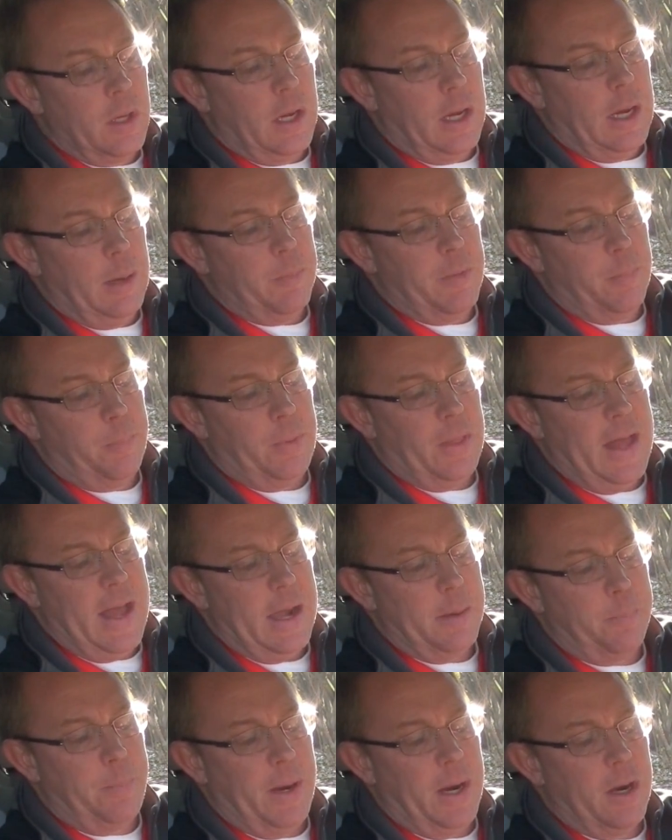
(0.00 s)
The
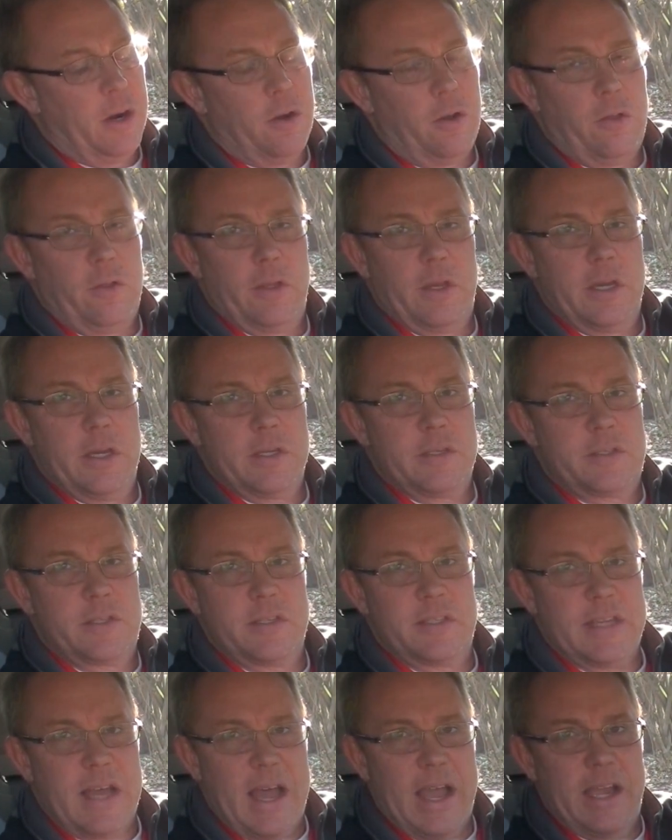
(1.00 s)
black barrel is
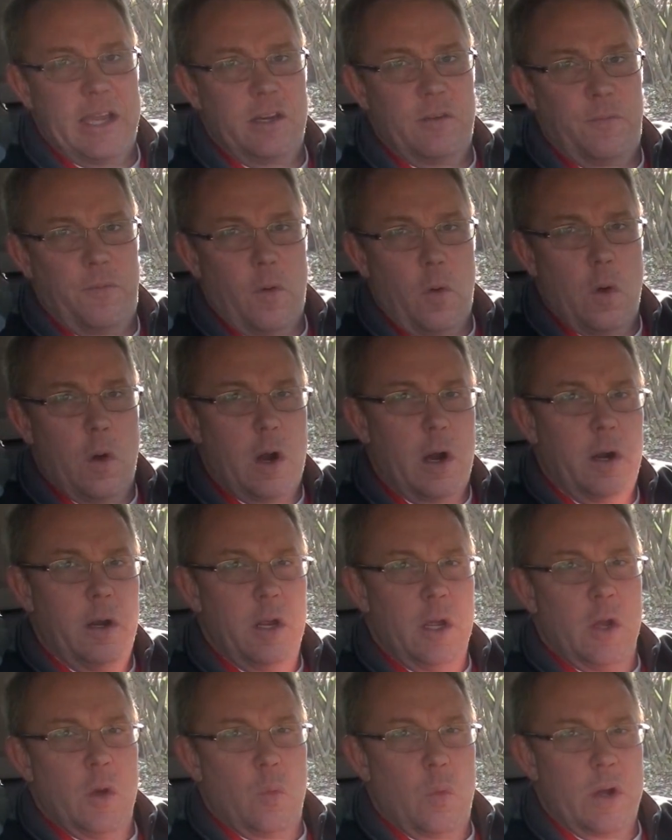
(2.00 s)
designed for
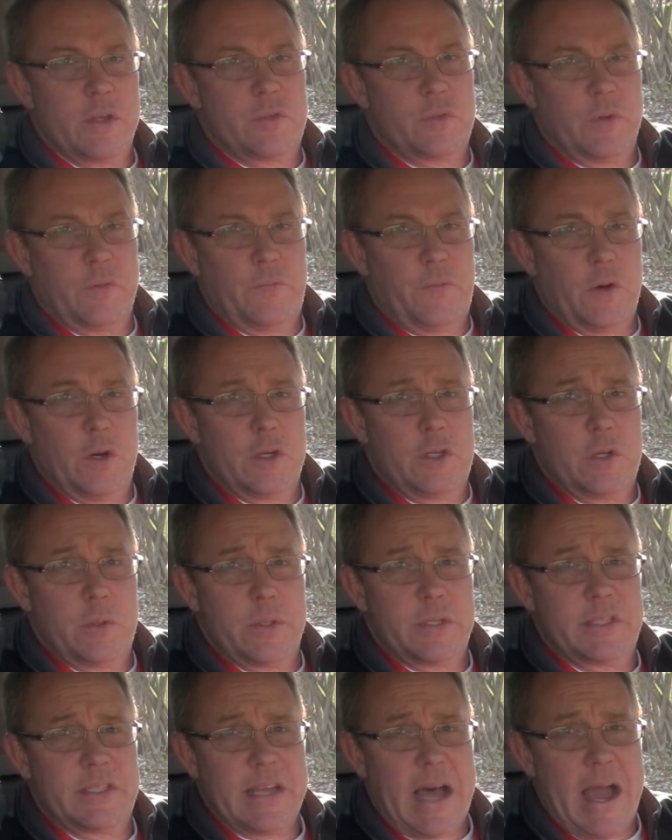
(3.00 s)
what's referred
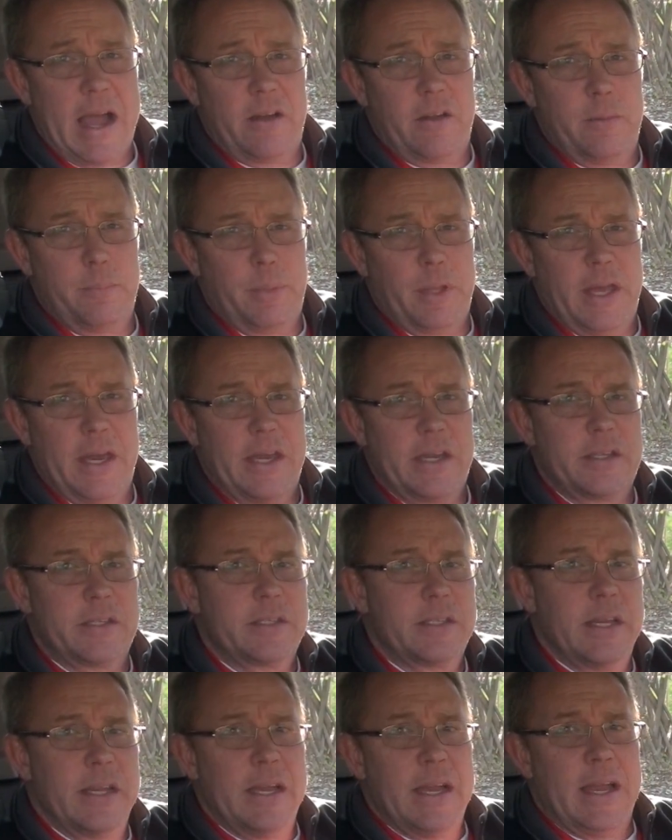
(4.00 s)
to as silent
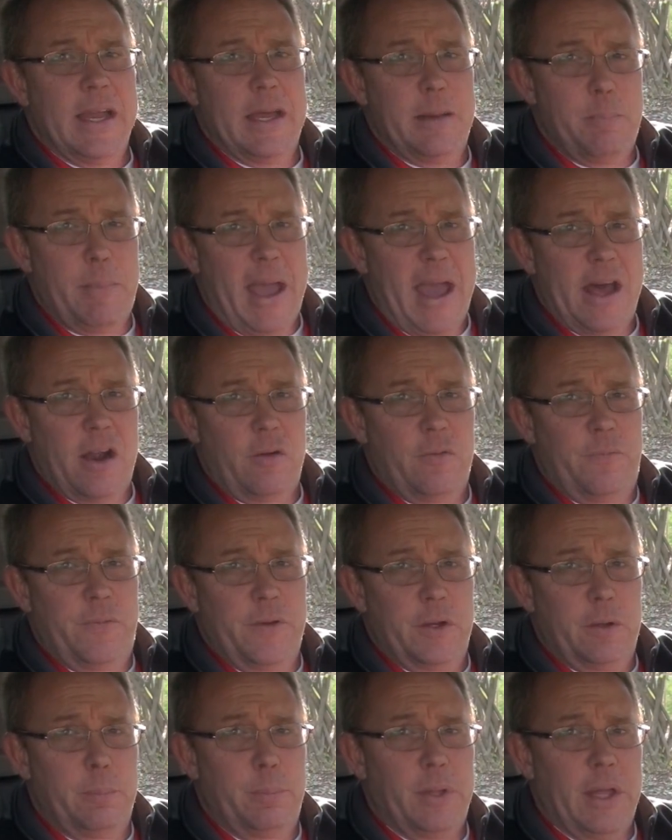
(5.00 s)
blanks and
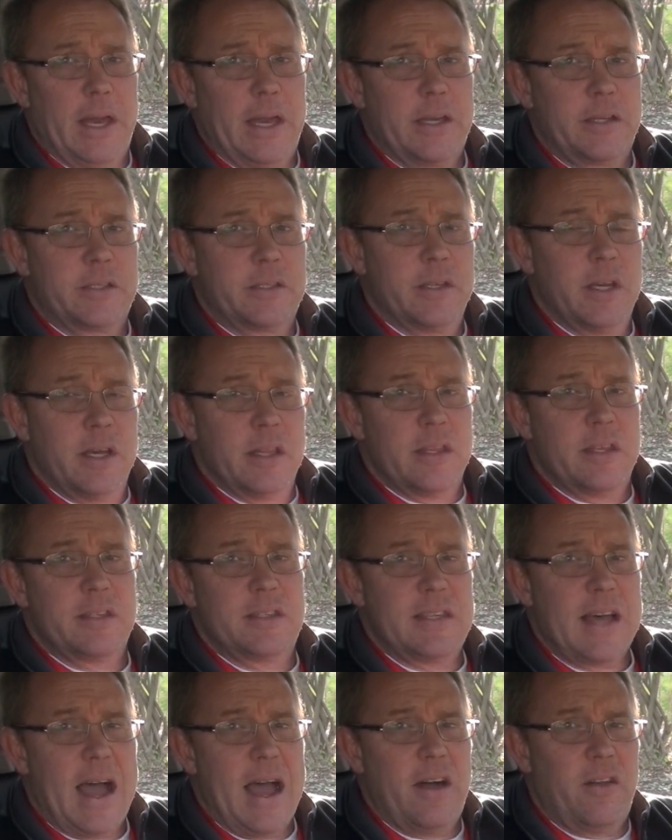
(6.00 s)
battlefield blanks.
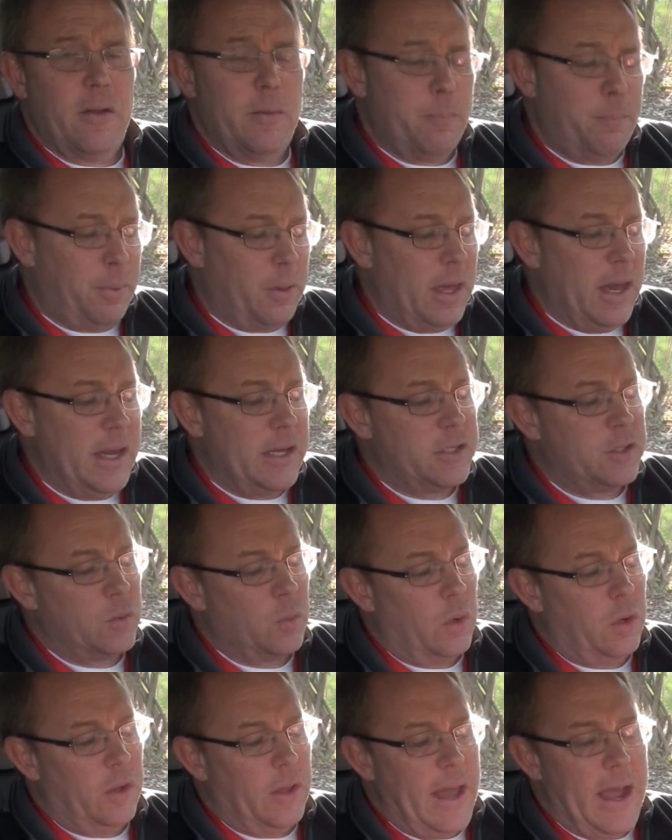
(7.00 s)
The silent
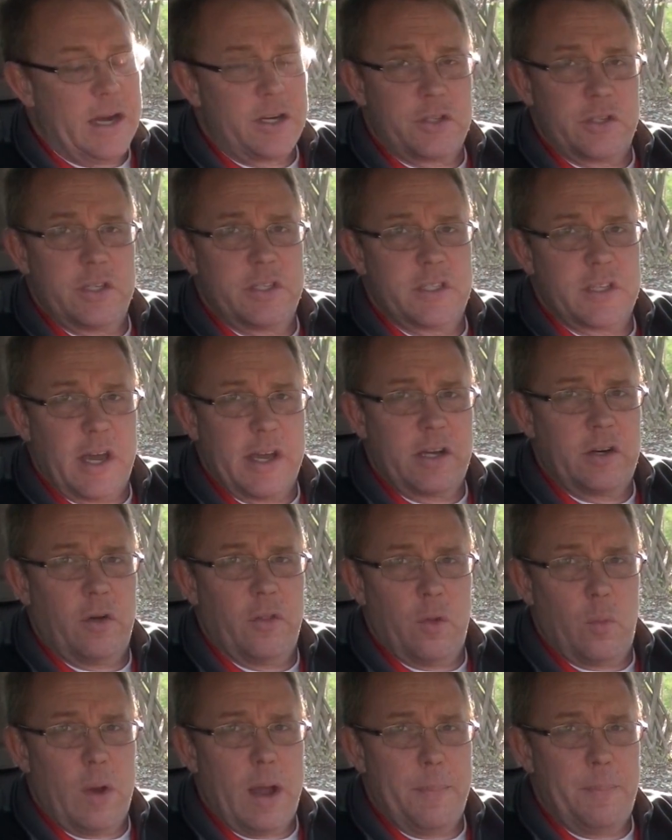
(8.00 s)
blanks will actually
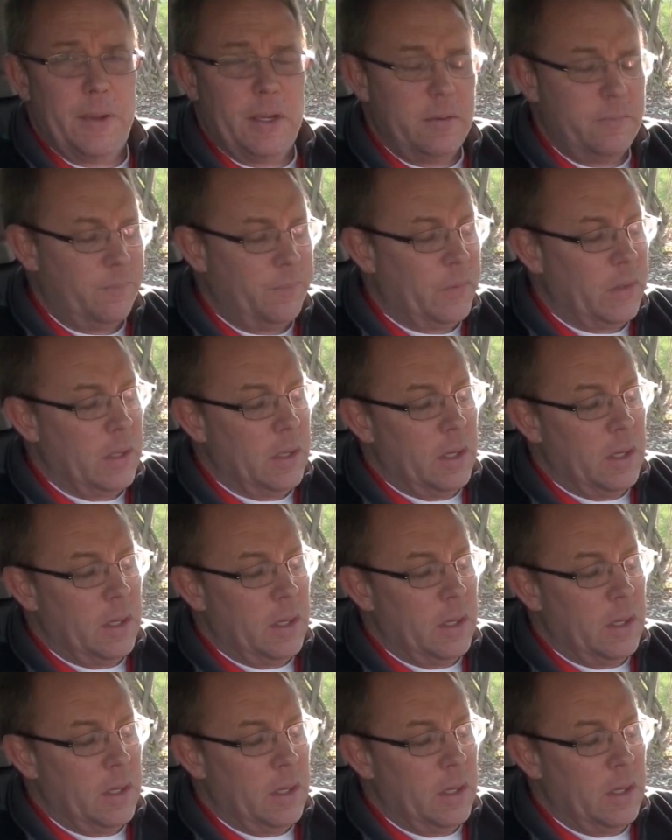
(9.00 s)
cycle the weapon